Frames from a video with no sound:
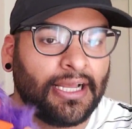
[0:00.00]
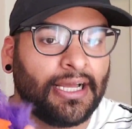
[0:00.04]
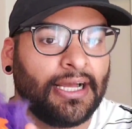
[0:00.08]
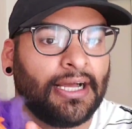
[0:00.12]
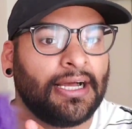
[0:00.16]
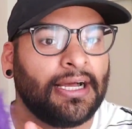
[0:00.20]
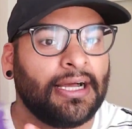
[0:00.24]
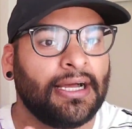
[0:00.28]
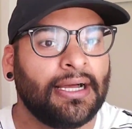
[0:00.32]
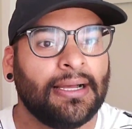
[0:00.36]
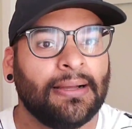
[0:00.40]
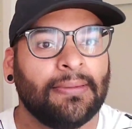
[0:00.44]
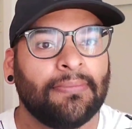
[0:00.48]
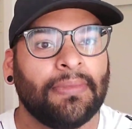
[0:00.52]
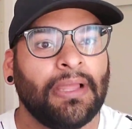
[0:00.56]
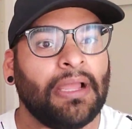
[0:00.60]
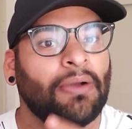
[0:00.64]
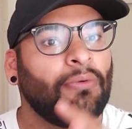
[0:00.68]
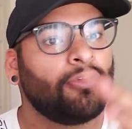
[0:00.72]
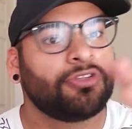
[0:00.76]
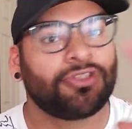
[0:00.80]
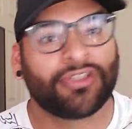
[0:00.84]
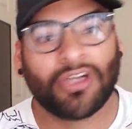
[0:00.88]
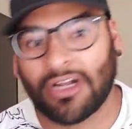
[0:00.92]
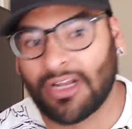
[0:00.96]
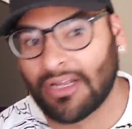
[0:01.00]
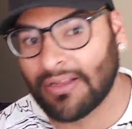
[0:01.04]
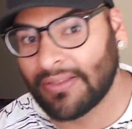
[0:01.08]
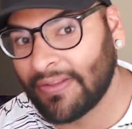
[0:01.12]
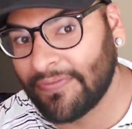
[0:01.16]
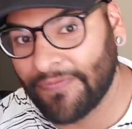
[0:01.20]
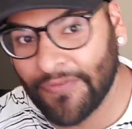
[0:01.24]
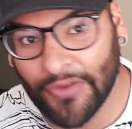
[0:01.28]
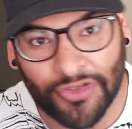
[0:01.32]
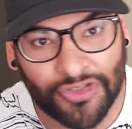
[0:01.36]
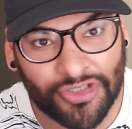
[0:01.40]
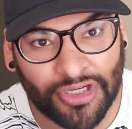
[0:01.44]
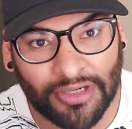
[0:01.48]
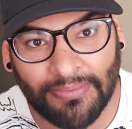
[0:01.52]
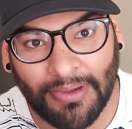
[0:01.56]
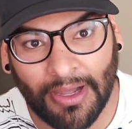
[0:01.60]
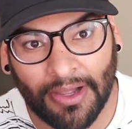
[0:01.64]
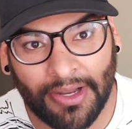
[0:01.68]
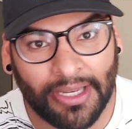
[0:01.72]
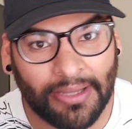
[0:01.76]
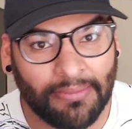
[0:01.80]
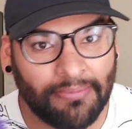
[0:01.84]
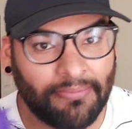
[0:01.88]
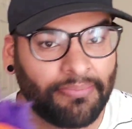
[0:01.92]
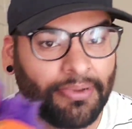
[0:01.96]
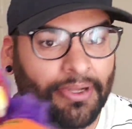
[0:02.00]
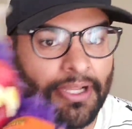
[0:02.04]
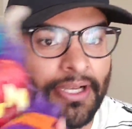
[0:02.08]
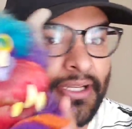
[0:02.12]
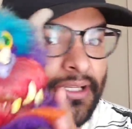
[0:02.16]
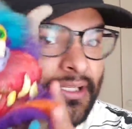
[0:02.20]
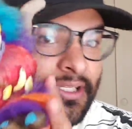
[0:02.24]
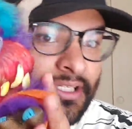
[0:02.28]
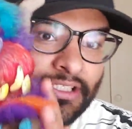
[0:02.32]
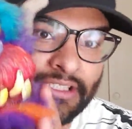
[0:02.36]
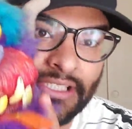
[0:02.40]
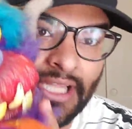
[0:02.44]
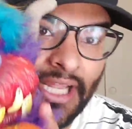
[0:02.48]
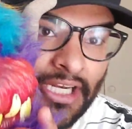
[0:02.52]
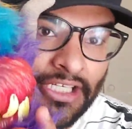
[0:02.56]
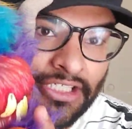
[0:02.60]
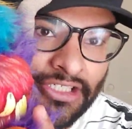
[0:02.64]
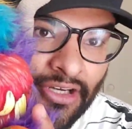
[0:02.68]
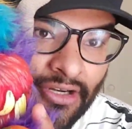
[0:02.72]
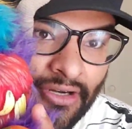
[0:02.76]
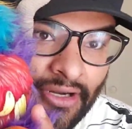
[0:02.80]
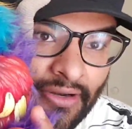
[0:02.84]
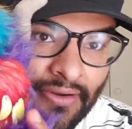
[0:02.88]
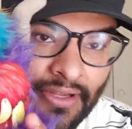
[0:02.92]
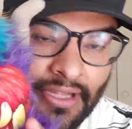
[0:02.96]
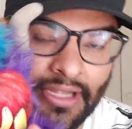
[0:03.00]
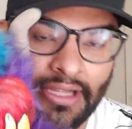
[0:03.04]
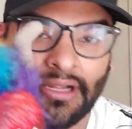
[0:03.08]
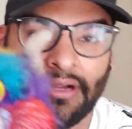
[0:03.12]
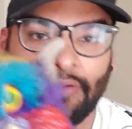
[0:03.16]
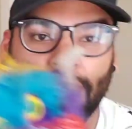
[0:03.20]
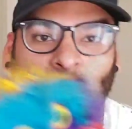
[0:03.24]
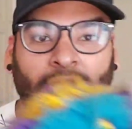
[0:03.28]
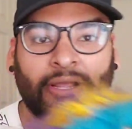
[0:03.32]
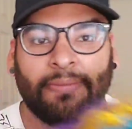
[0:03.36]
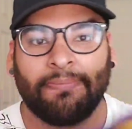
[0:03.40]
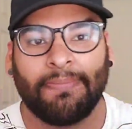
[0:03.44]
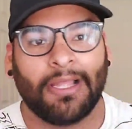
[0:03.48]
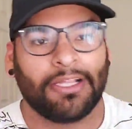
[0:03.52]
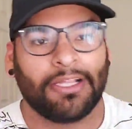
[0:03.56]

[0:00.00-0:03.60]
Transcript: and we'll talk in the future about him, but just thought I'd share a quick